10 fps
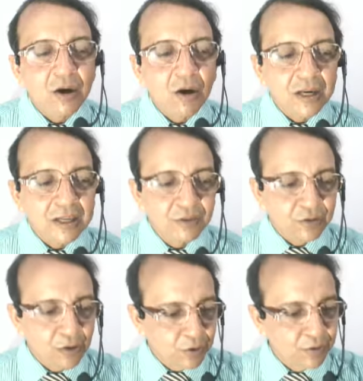on
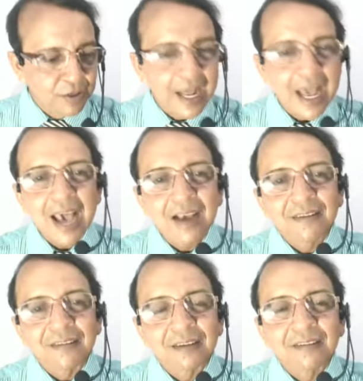its own
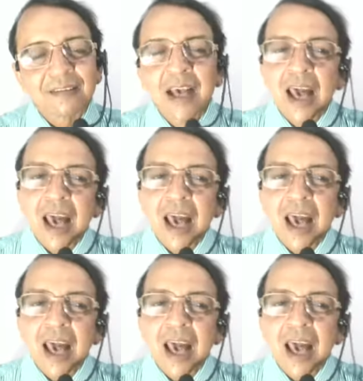axis?